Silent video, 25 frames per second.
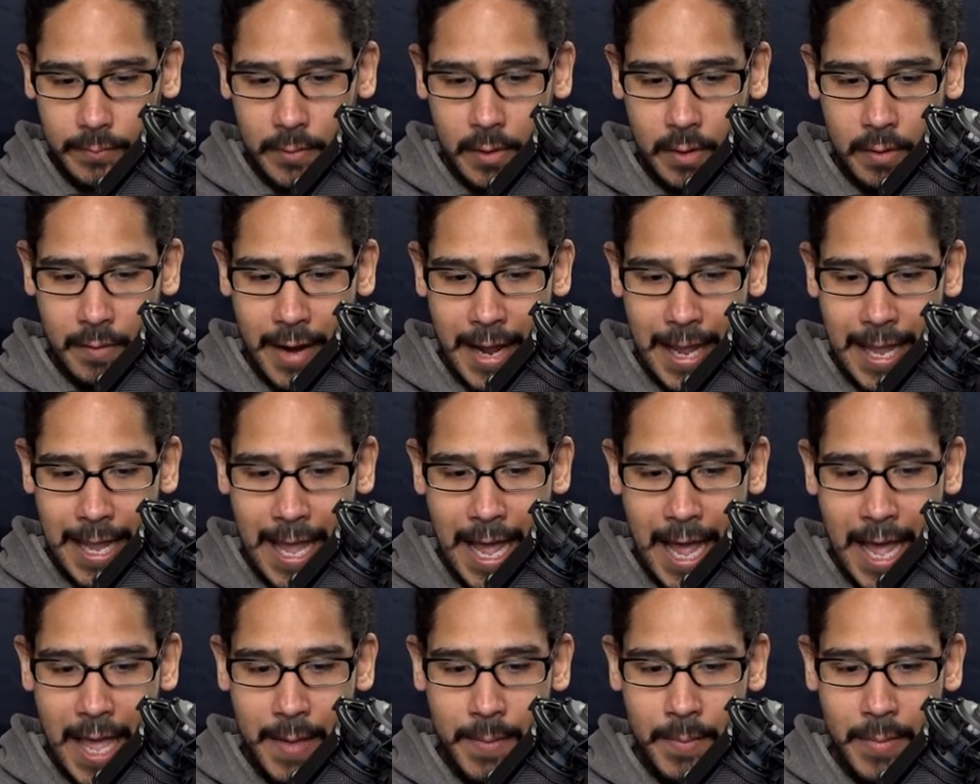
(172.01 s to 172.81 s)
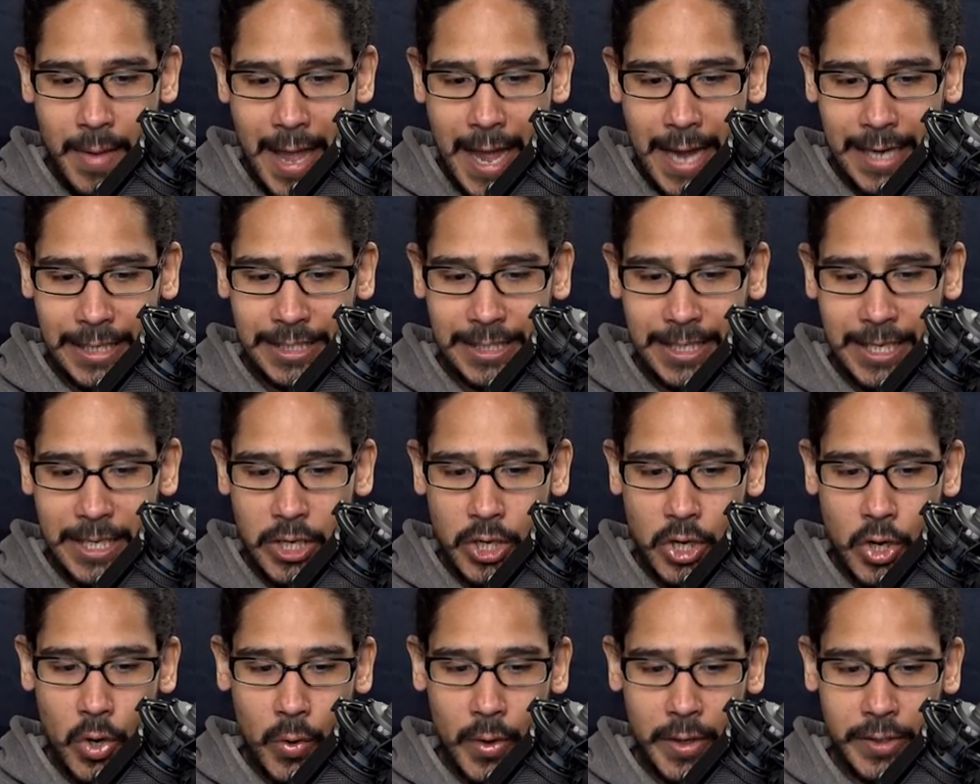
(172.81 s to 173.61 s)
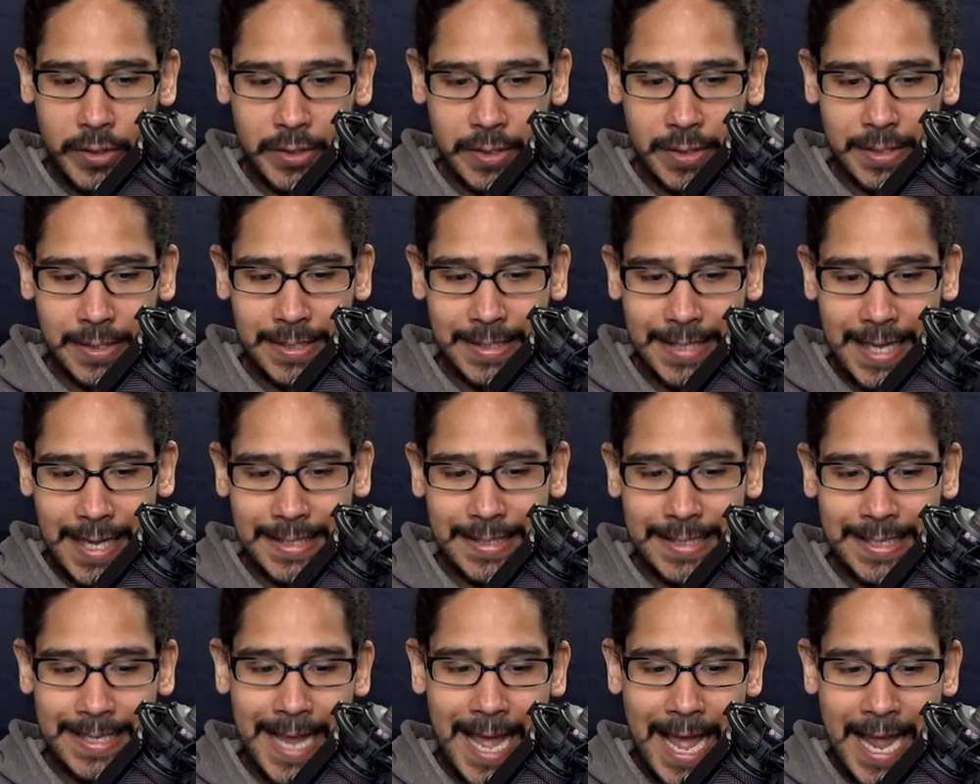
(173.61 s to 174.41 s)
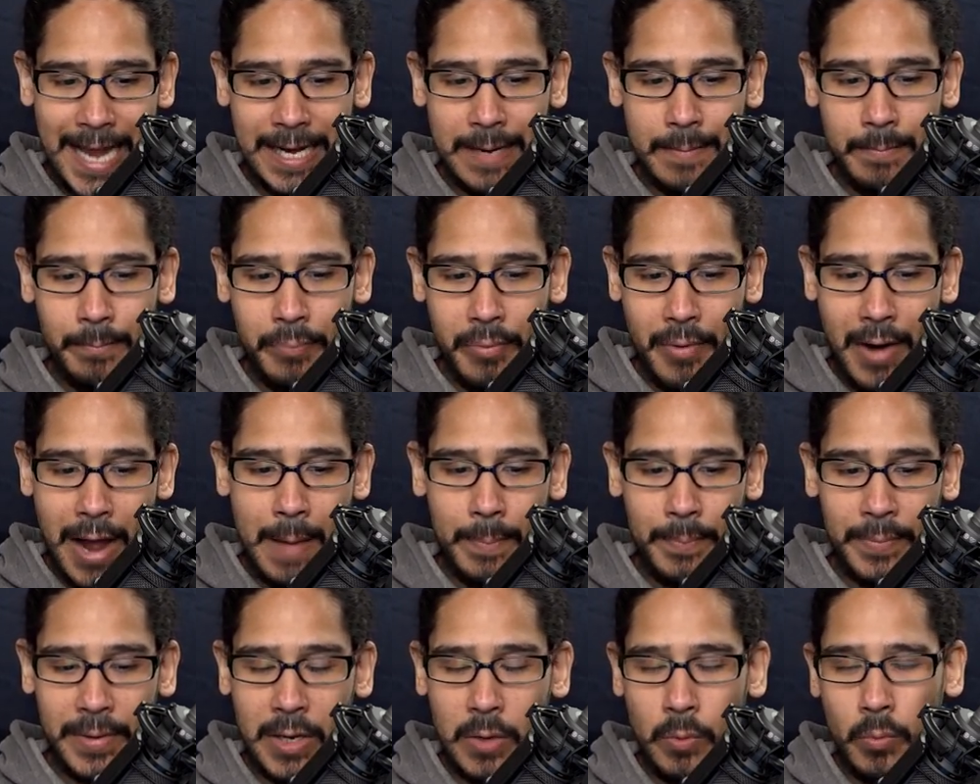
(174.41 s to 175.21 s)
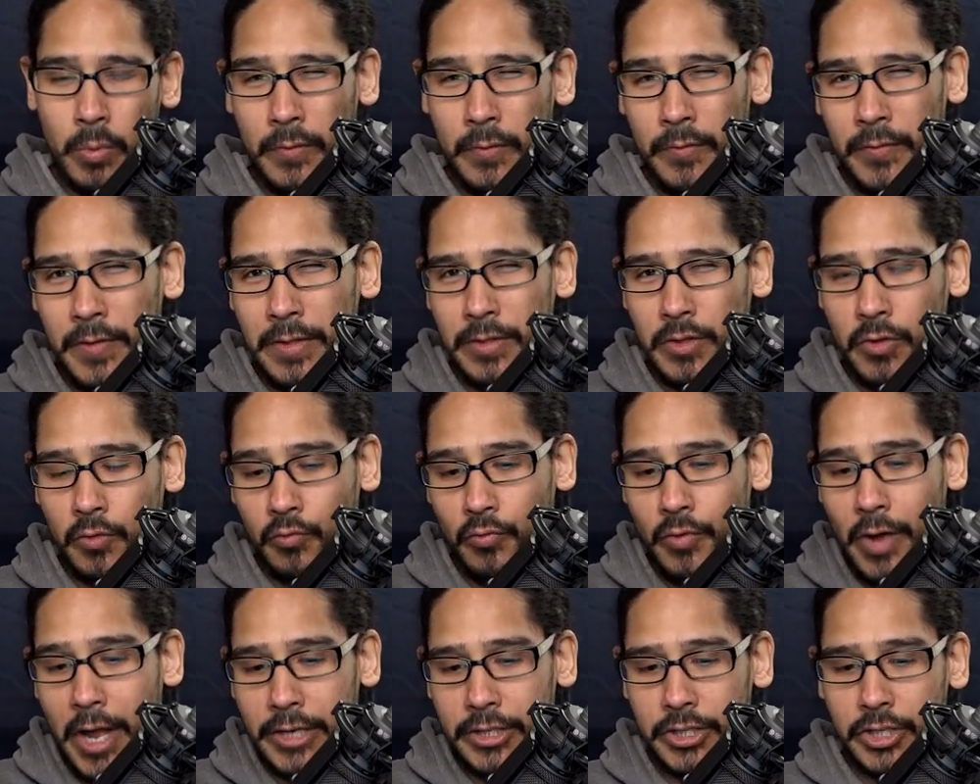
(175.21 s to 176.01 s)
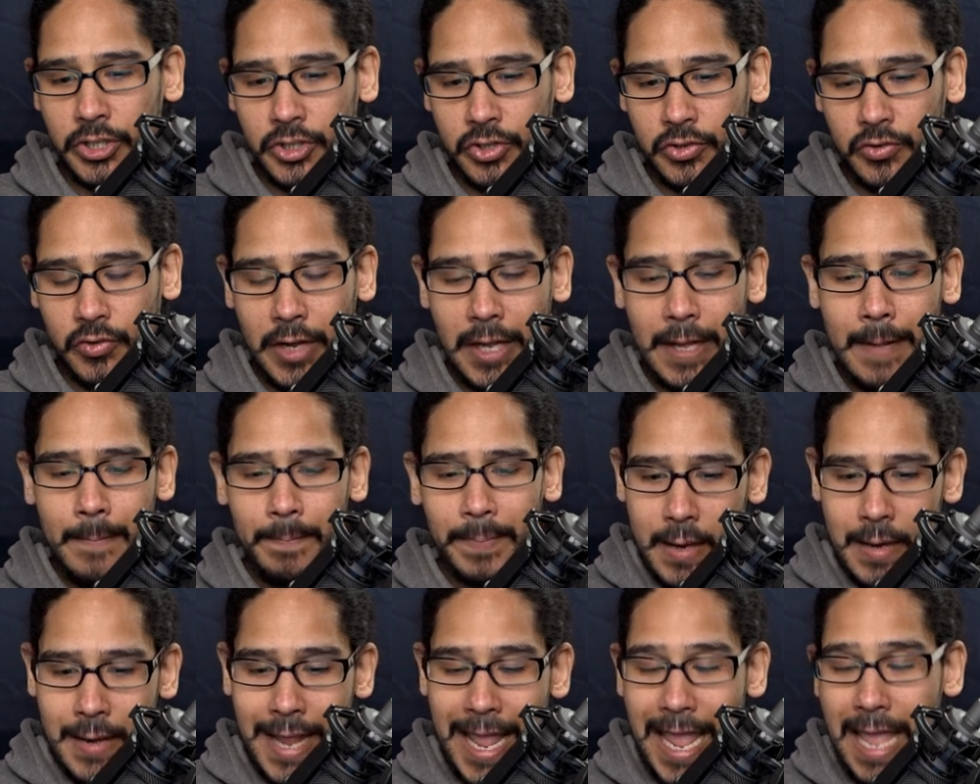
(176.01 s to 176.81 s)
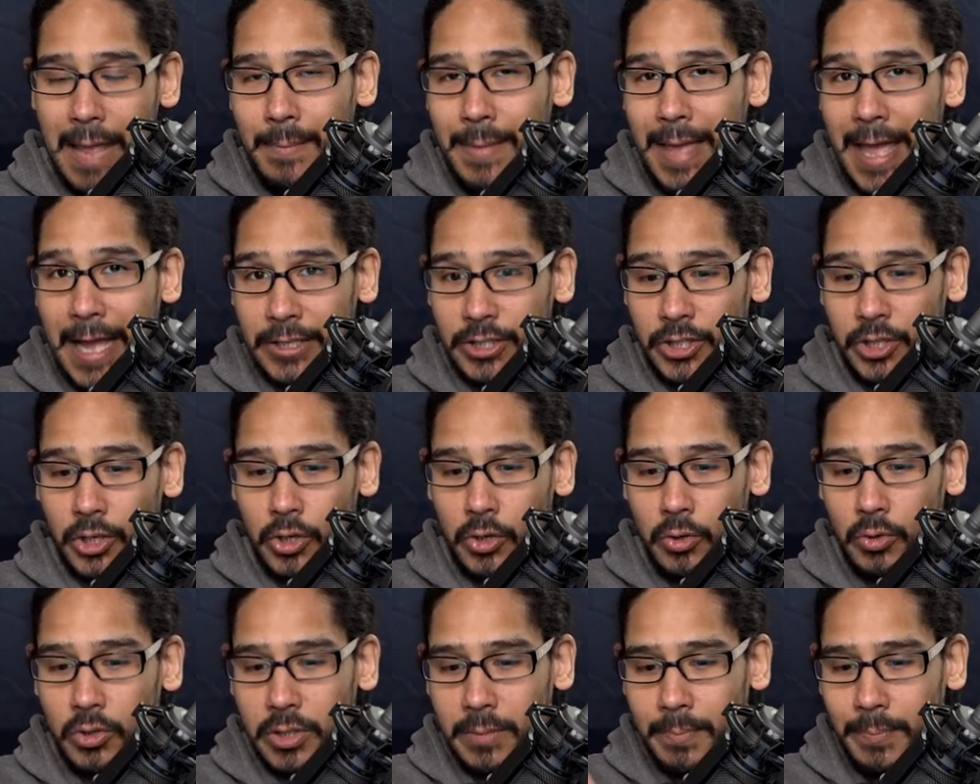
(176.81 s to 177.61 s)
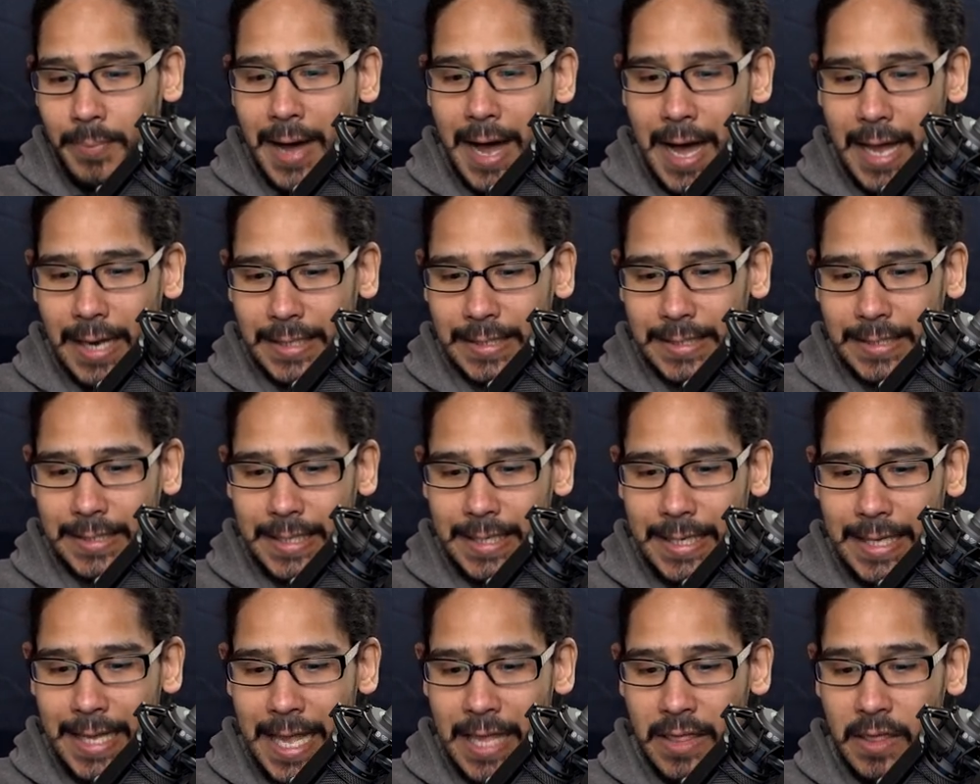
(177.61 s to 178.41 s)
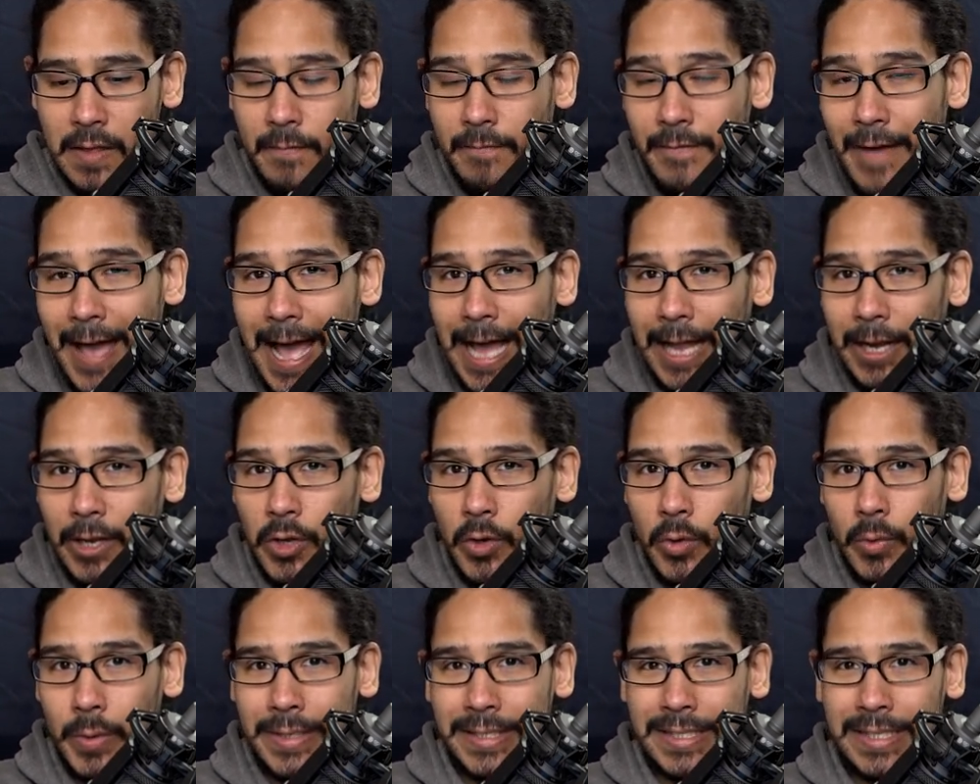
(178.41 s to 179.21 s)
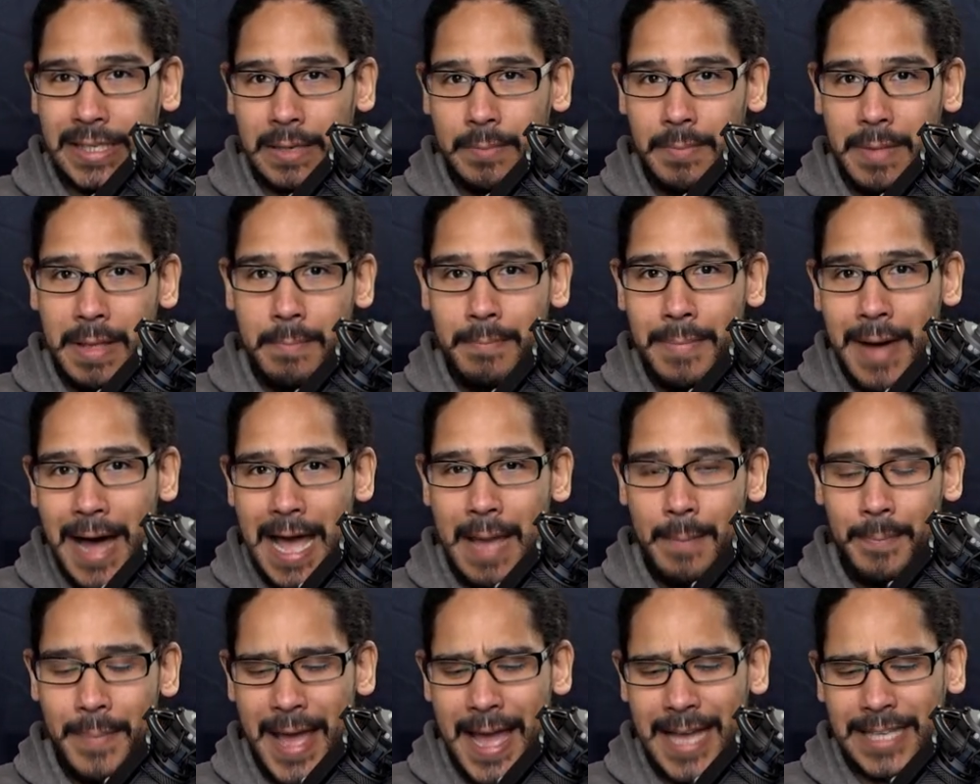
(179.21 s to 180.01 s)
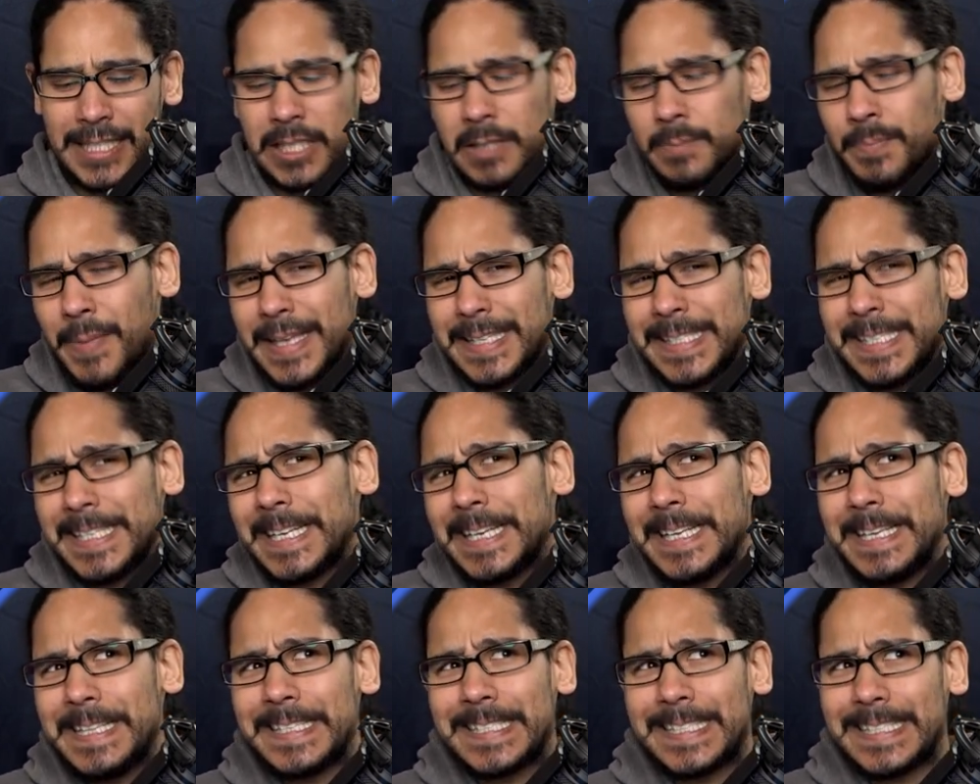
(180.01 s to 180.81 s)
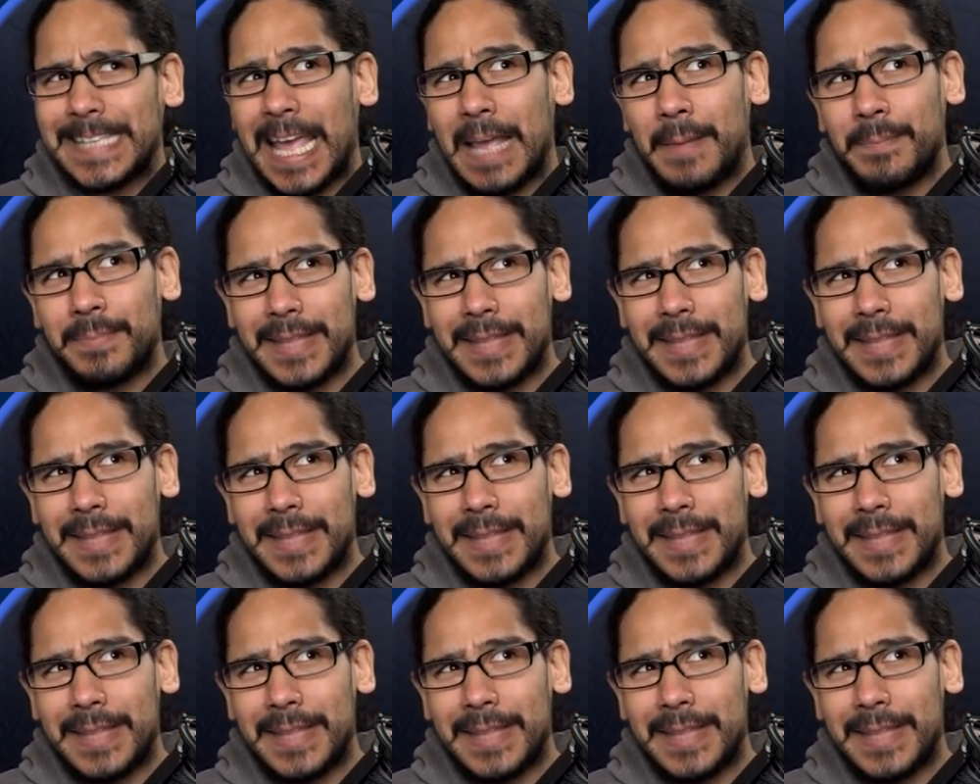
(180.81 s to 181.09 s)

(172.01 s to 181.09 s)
All right, I'm actually going to set an item property within the registry name execution policy, and the value is going to be bypass. It's basically the same